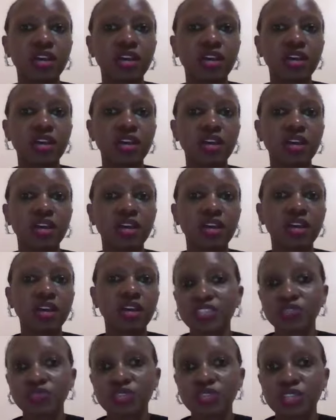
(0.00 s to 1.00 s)
and
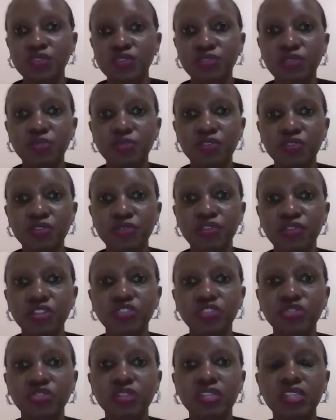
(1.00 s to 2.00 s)
that is really for
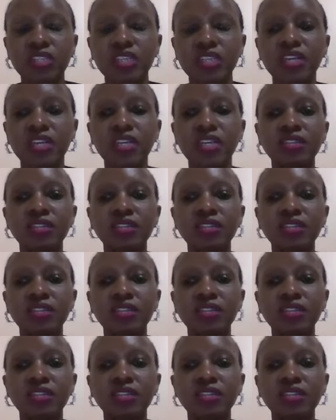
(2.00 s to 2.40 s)
prevention.